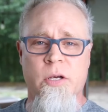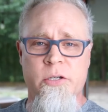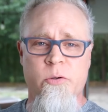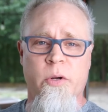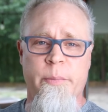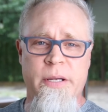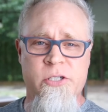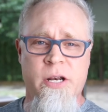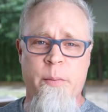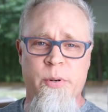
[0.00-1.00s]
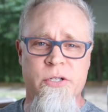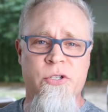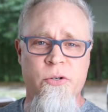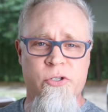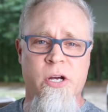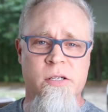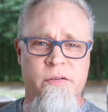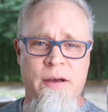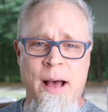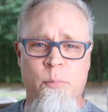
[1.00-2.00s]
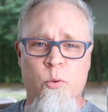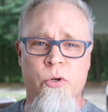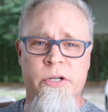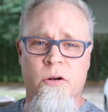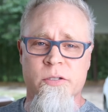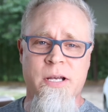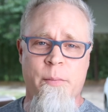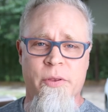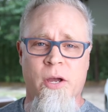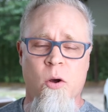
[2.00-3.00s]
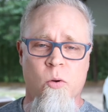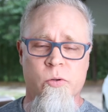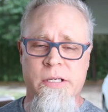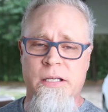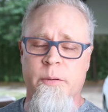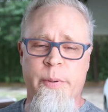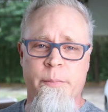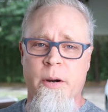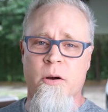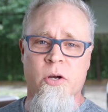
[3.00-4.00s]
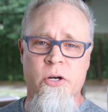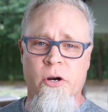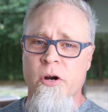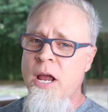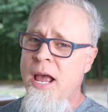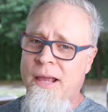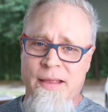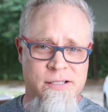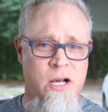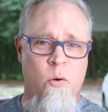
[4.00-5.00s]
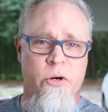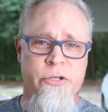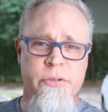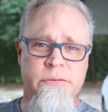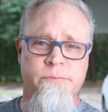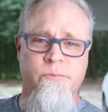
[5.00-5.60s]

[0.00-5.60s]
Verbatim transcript: So I do want to mention I put two chunks of apple wood on top of the coals in the pit barrel cooker. That's all we're doing.